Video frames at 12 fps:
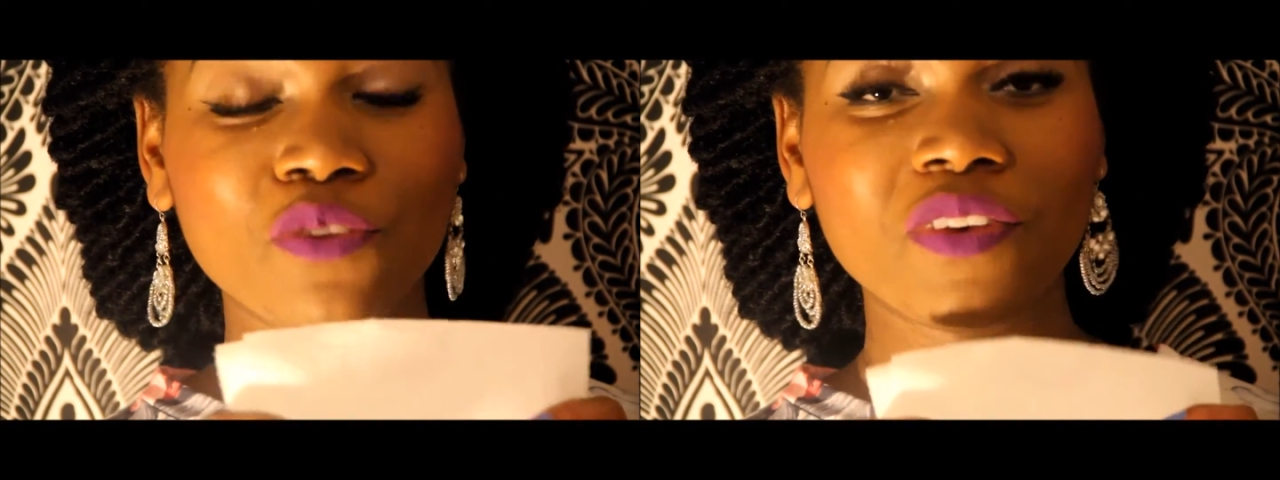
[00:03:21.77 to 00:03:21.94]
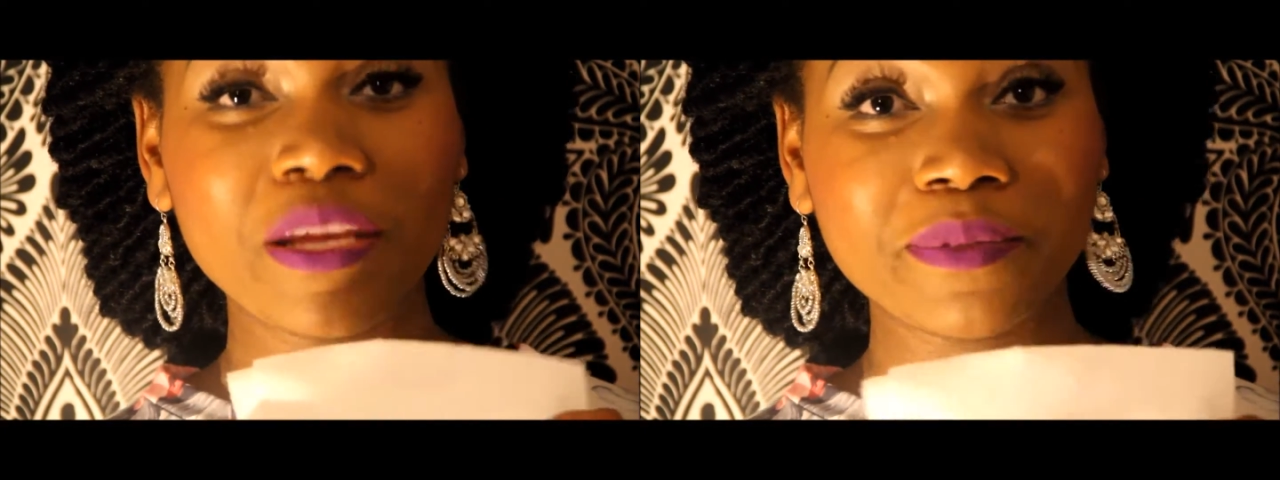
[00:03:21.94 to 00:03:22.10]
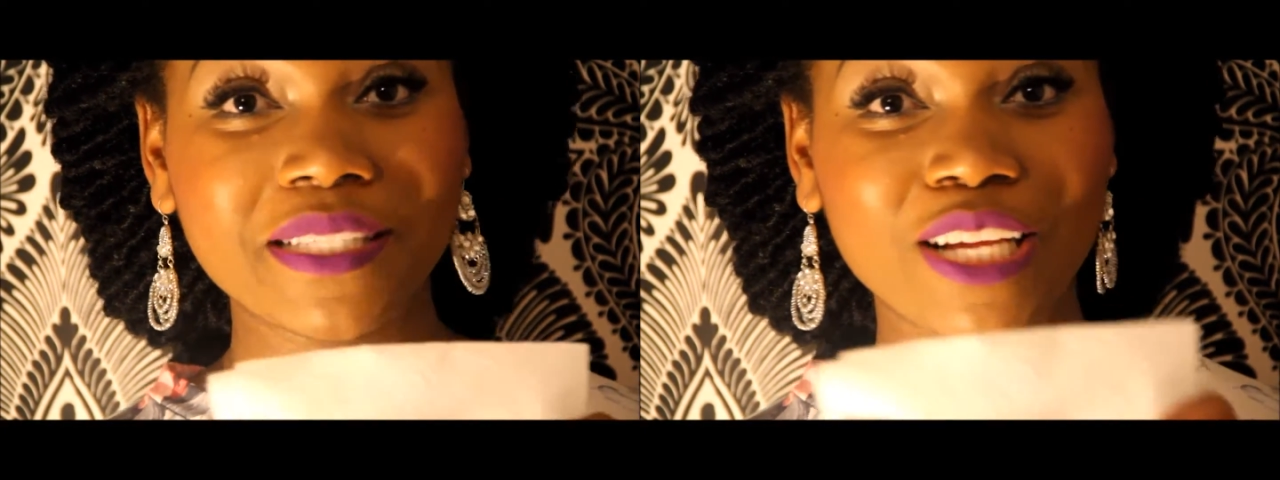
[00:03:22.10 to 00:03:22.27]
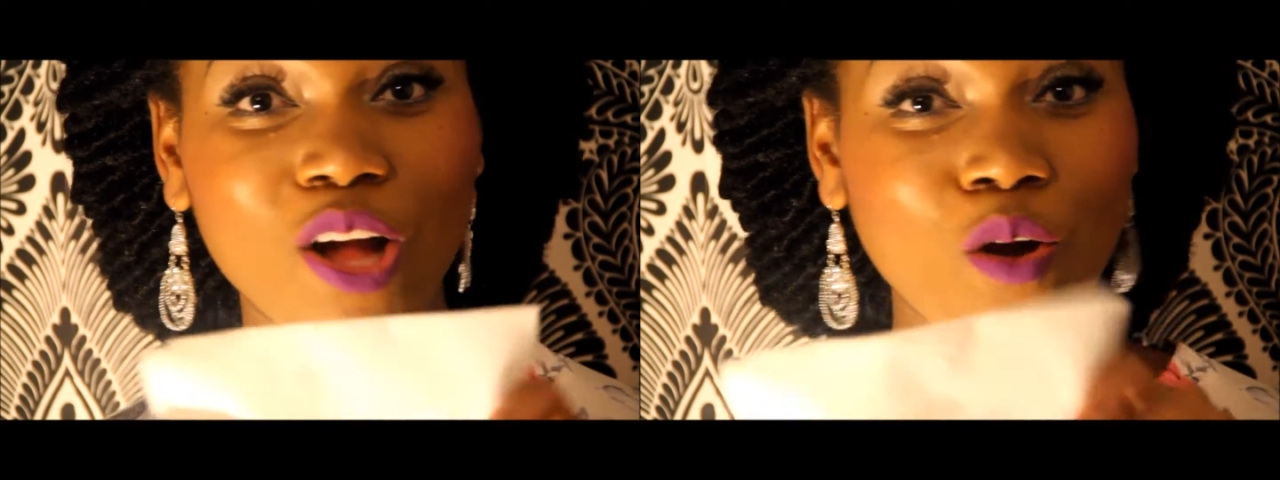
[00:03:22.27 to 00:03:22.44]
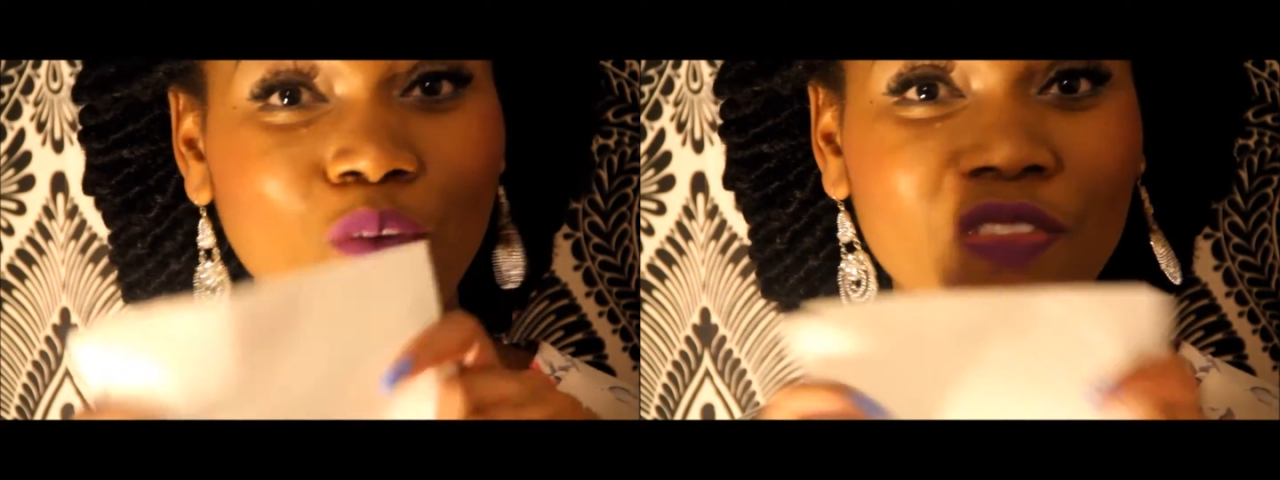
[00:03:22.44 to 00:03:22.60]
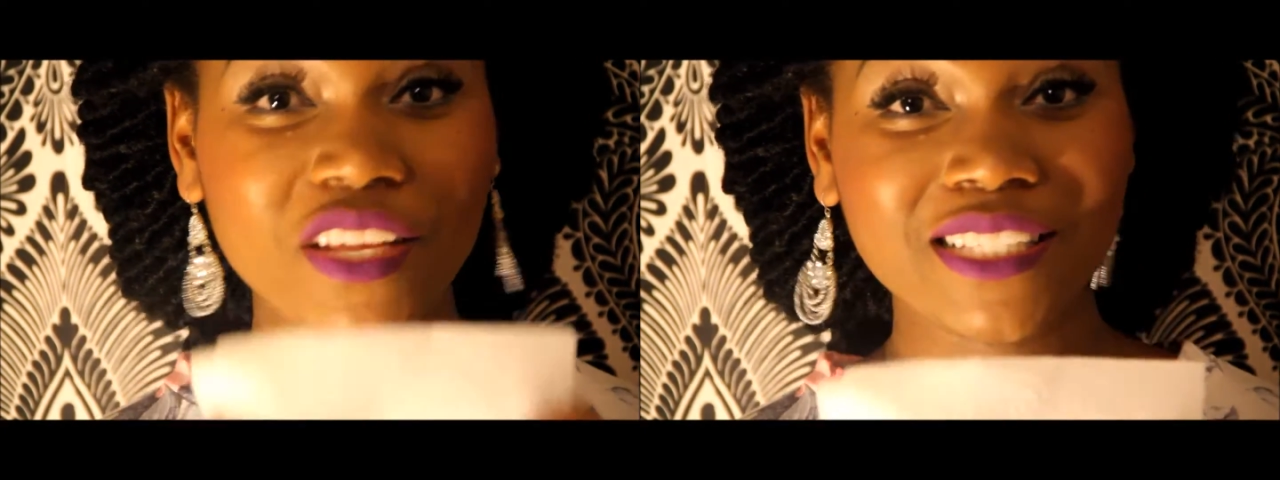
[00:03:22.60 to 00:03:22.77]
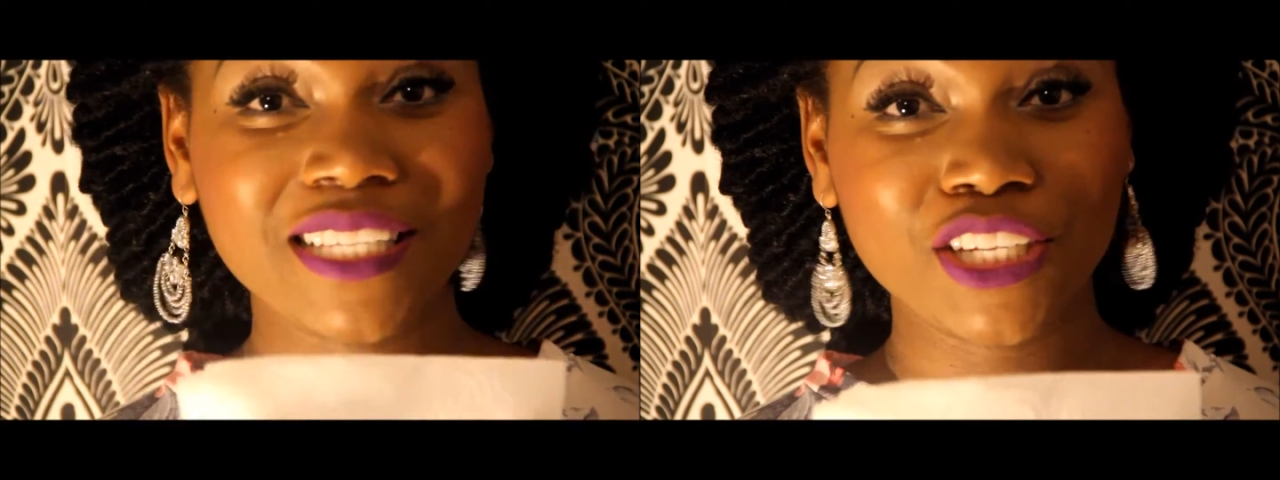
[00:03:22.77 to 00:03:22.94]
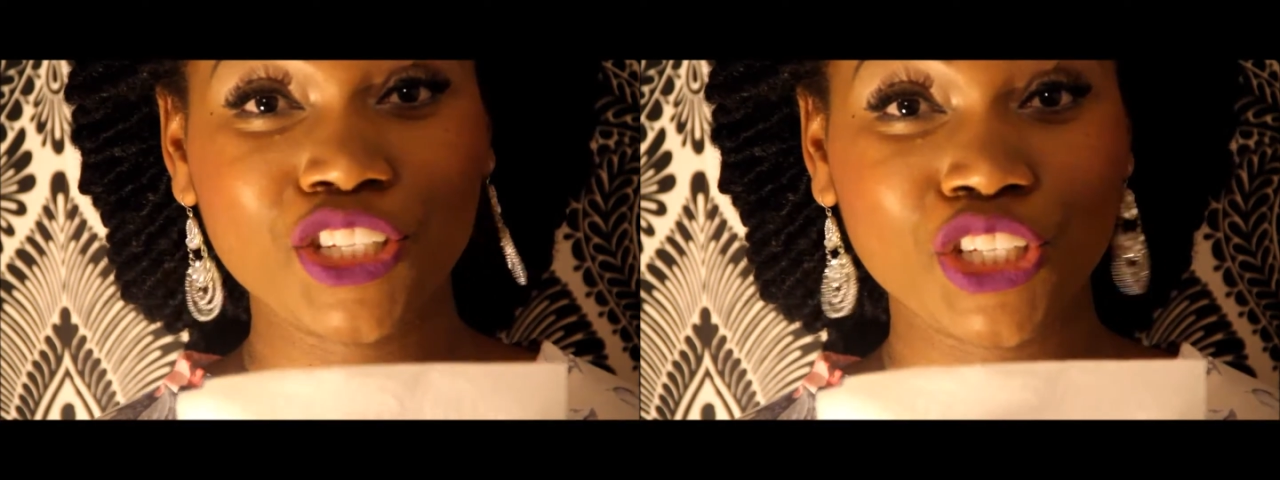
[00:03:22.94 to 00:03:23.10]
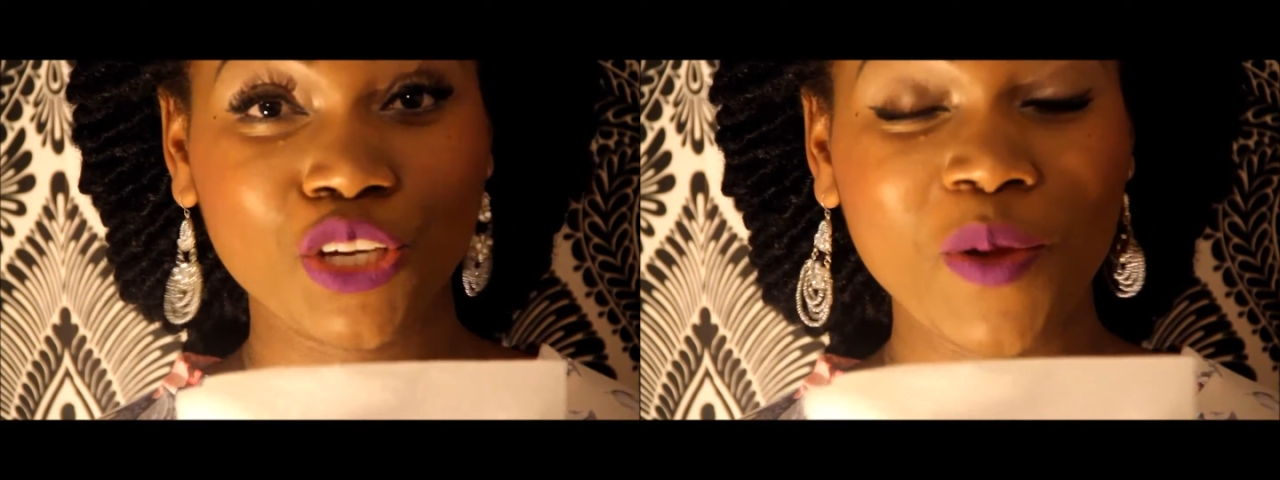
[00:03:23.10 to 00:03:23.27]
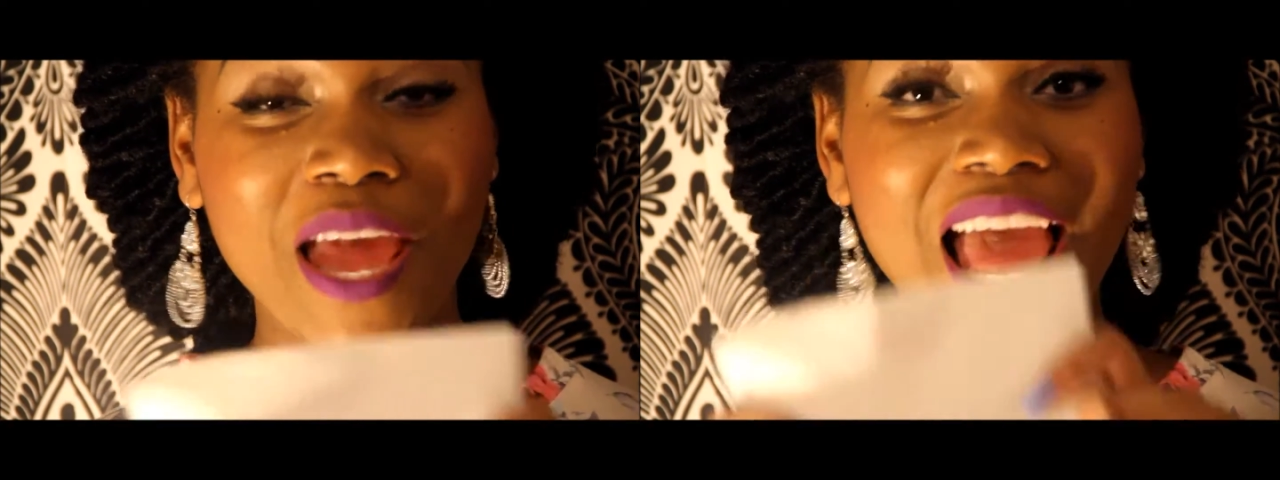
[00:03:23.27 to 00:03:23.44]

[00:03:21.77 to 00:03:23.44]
of lipstick on this tissue